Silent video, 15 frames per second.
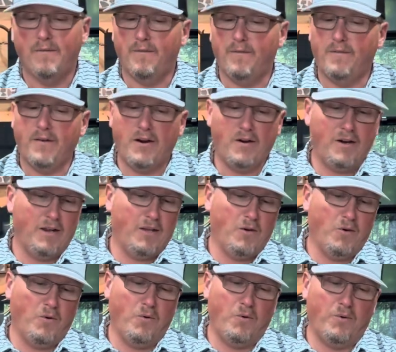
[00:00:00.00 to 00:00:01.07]
Very
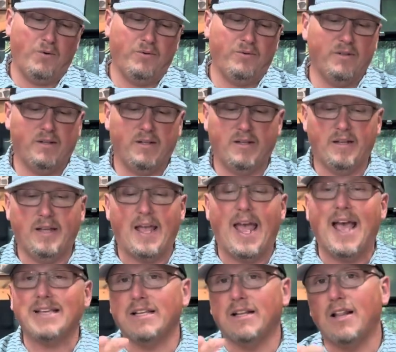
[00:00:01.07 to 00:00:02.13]
cool.
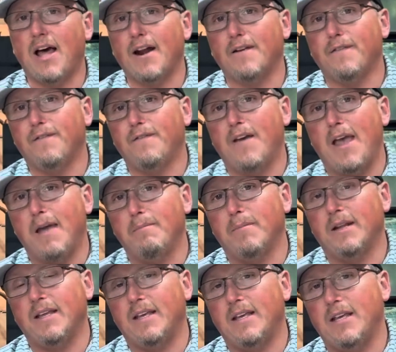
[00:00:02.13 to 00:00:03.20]
Has a lot of
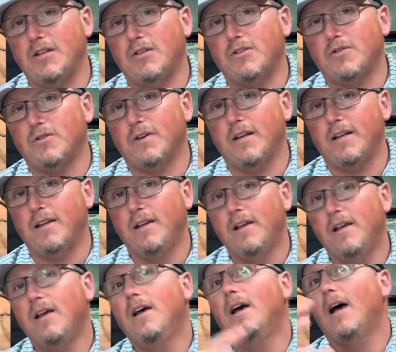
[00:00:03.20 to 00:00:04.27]
family history.
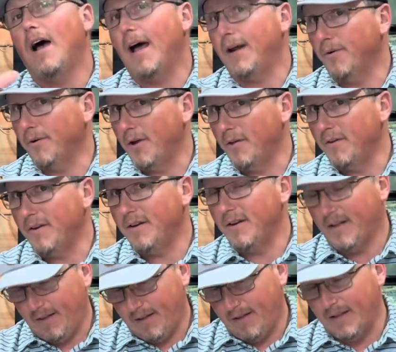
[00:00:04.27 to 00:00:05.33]
Don't know the
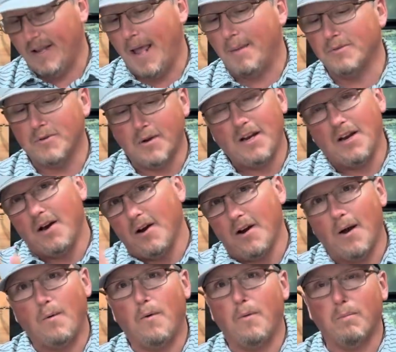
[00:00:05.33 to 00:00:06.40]
names are in here. I
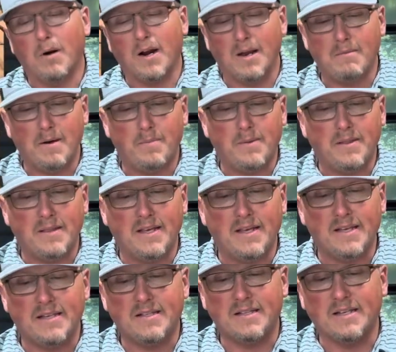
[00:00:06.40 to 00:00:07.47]
won't bring them up in
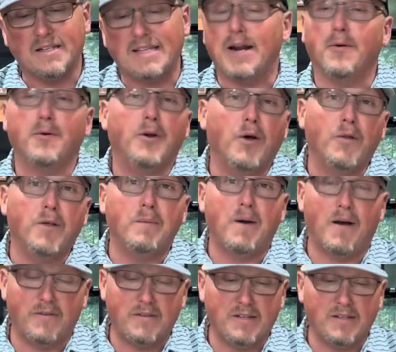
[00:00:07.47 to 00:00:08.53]
this because I don't know them,
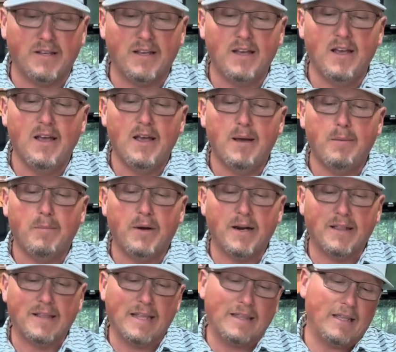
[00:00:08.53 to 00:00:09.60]
obviously. But I
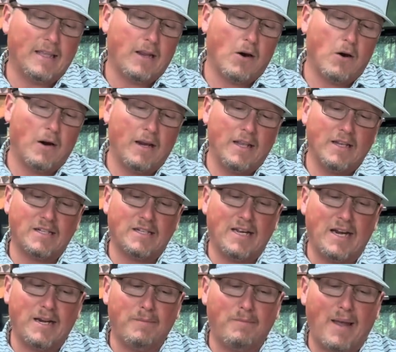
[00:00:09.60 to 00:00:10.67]
think the earliest
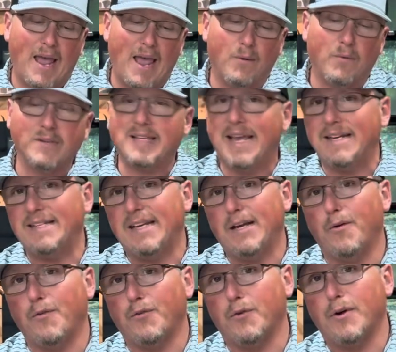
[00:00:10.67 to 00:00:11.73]
dated back was
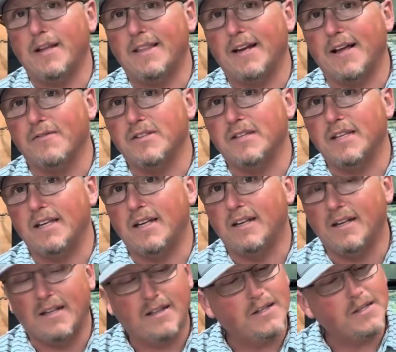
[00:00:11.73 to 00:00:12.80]
1803 that I've seen
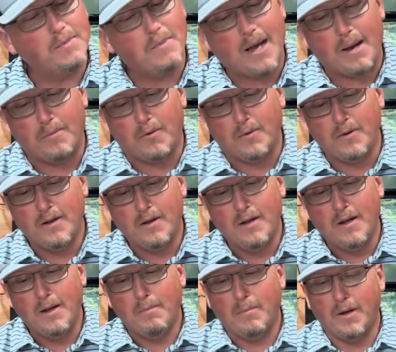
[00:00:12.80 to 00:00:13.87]
in this Bible.
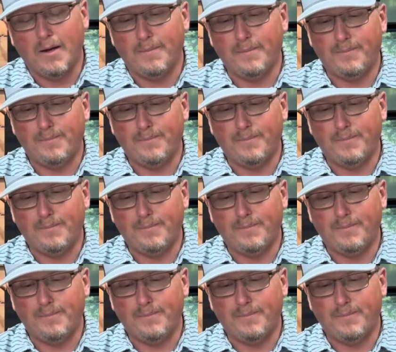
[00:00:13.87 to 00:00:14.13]
But